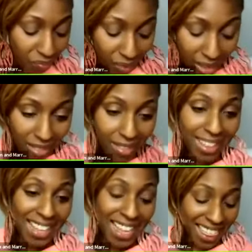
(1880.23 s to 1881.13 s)
So
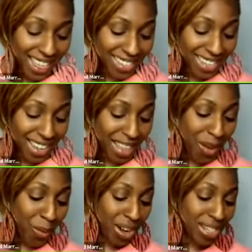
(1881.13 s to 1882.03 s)
that's how
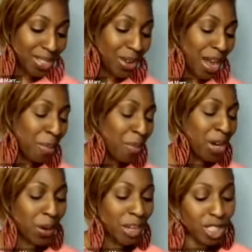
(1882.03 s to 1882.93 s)
that works. So a couple
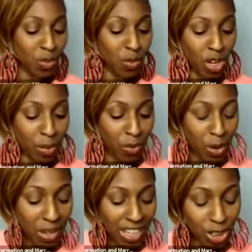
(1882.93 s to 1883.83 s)
more questions for you
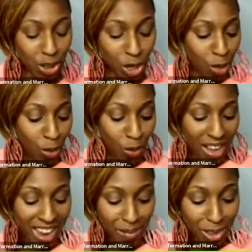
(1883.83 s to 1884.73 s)
before we let you go,
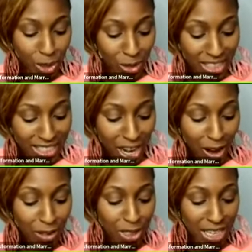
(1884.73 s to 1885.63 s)
and I'm enjoying this
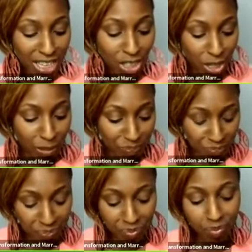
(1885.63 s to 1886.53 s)
conversation.
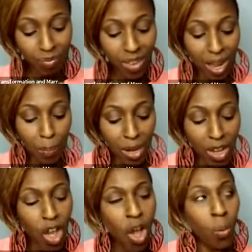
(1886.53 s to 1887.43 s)
But
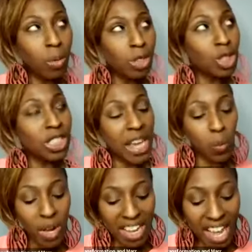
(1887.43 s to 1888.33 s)
what would you
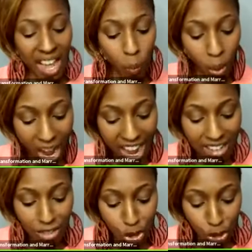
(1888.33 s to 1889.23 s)
say, what can
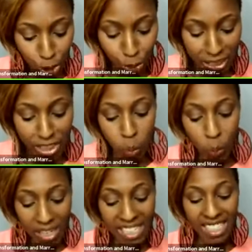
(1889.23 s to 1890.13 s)
wives do in
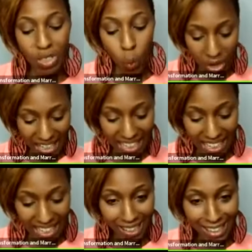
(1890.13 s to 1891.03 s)
2020